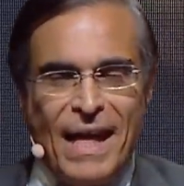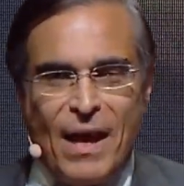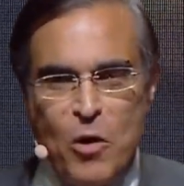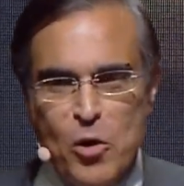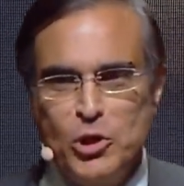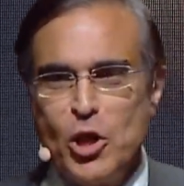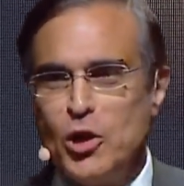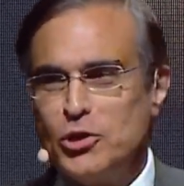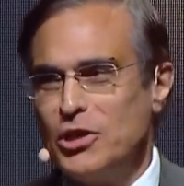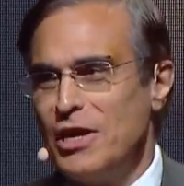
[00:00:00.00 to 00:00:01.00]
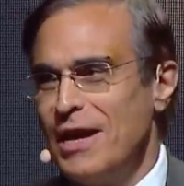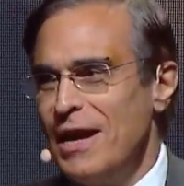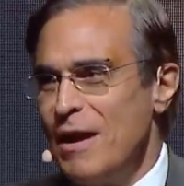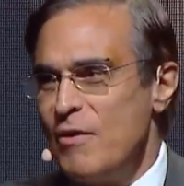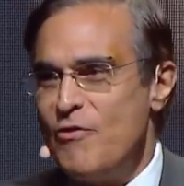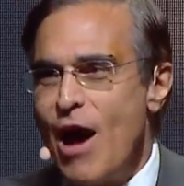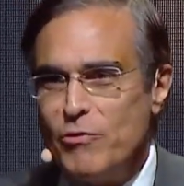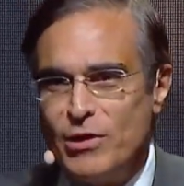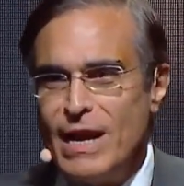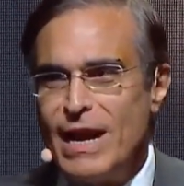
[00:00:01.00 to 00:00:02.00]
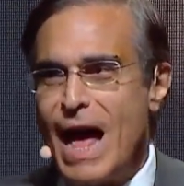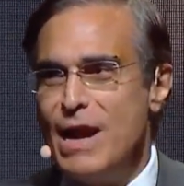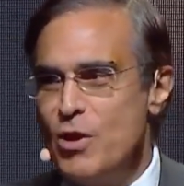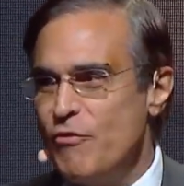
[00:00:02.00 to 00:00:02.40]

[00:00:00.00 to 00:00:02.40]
who just founded a new